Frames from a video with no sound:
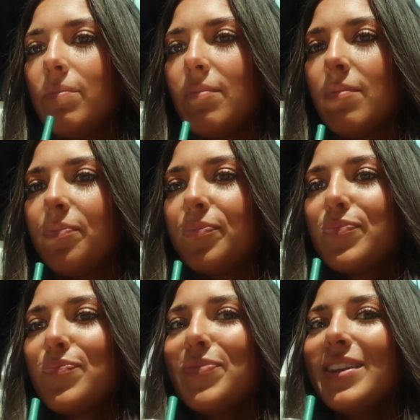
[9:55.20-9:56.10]
one?
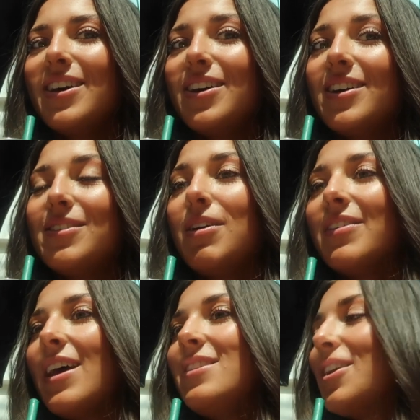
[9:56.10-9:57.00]
Well,
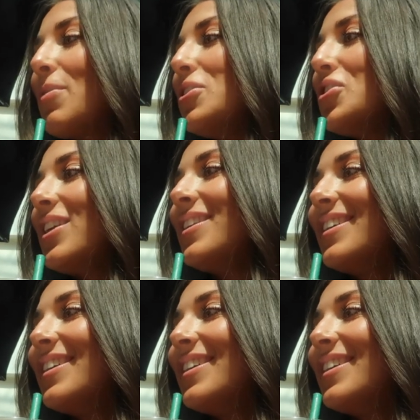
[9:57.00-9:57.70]
that is the question.